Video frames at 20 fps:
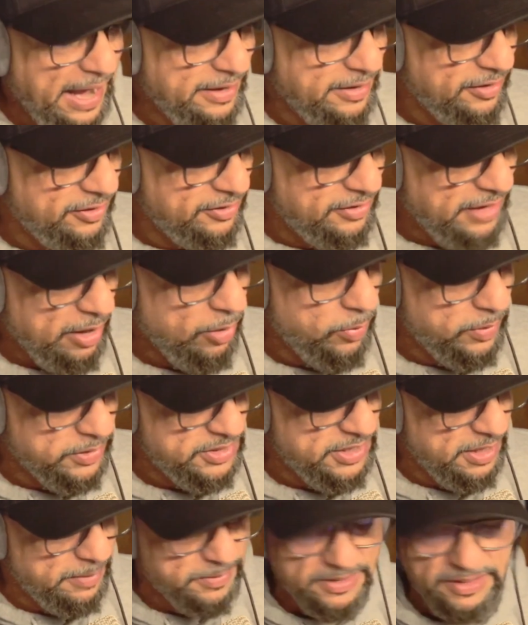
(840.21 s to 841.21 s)

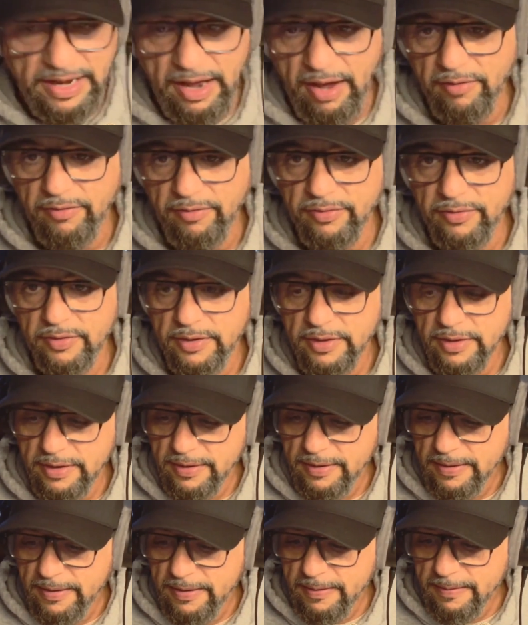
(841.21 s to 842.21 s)
distinguished himself.
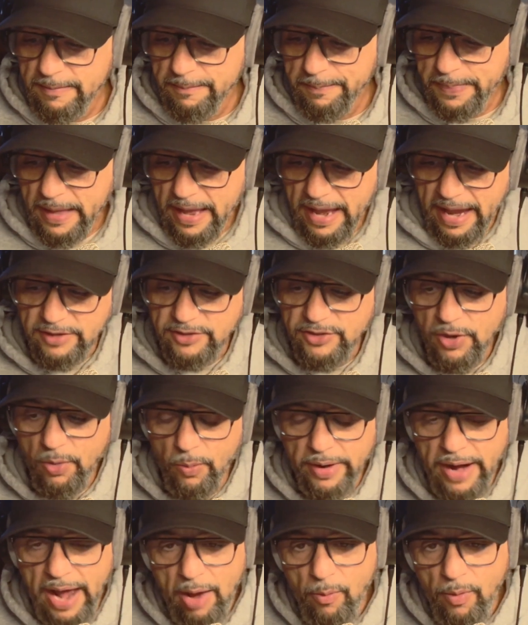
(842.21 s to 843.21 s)
And so
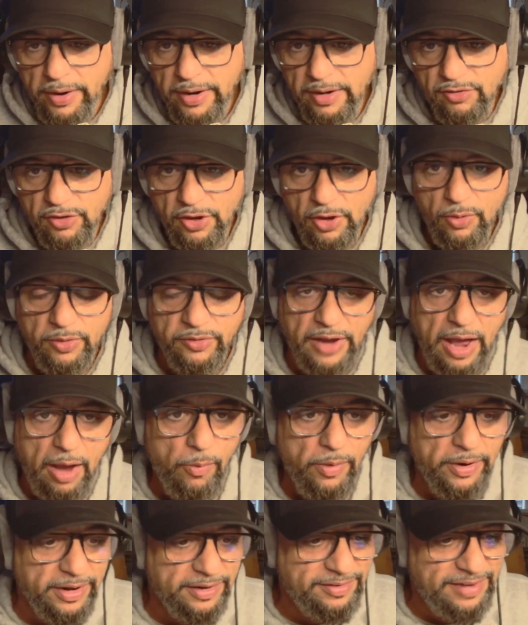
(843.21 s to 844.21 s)
what I want to do is I
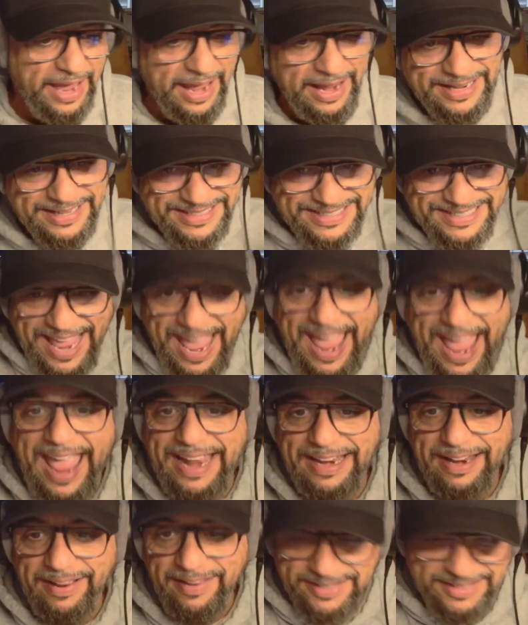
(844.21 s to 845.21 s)
want to take
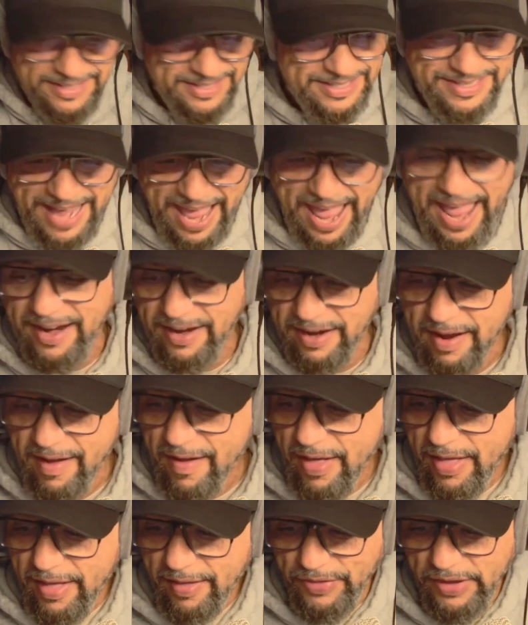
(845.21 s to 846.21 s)
10. This is 10.
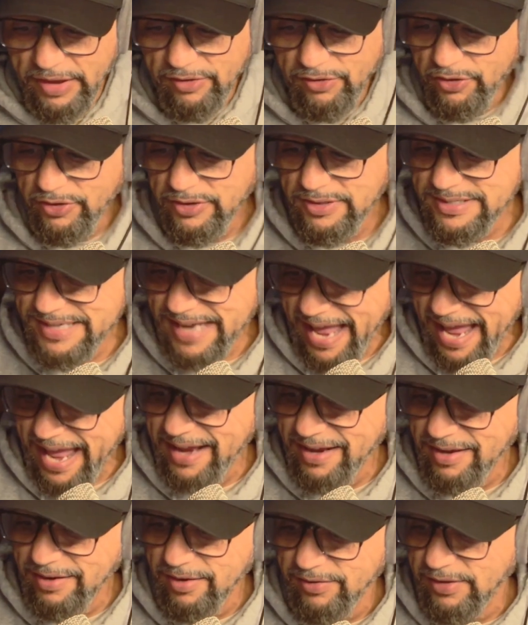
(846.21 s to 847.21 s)
These are
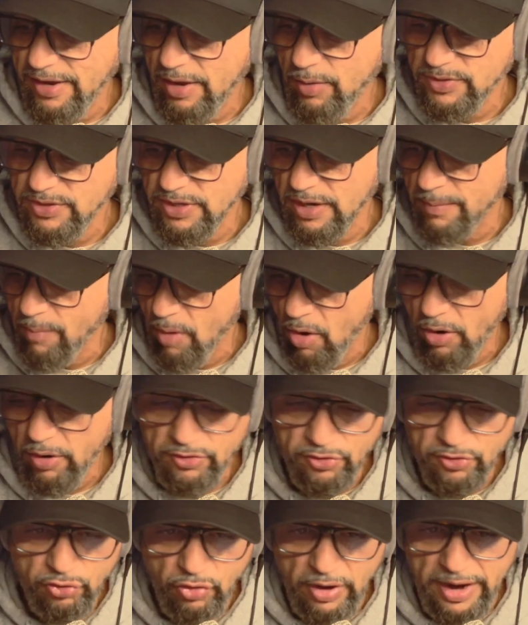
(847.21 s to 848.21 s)
10 distinguishing
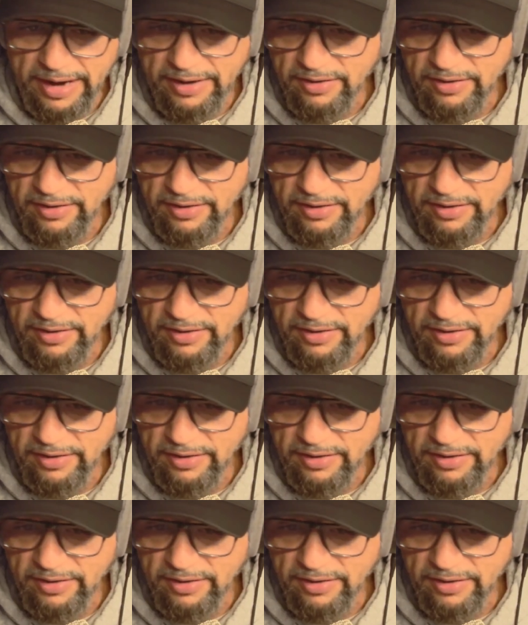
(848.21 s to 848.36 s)
marks, traits,